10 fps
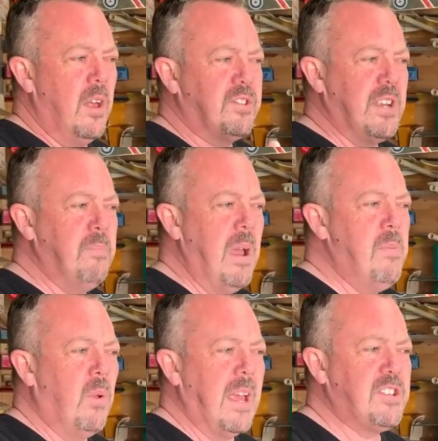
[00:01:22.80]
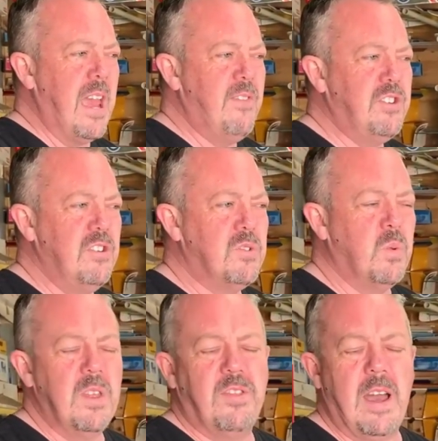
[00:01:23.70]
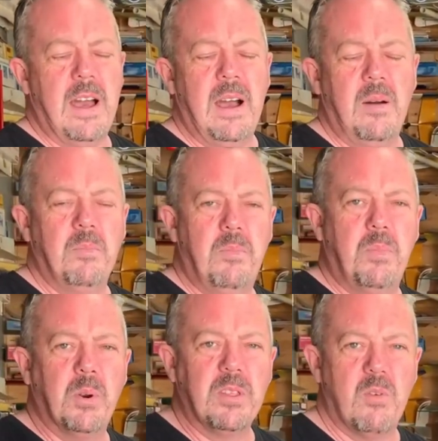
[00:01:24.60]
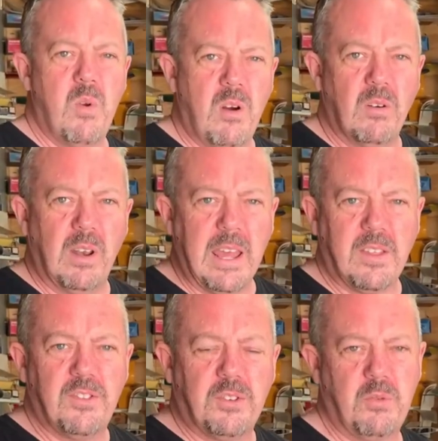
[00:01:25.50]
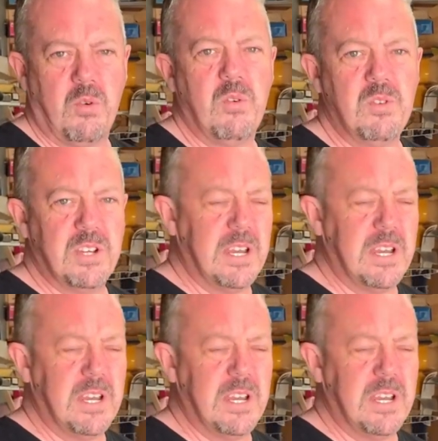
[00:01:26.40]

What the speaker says: Some people actually have issues with putting the wrong length screws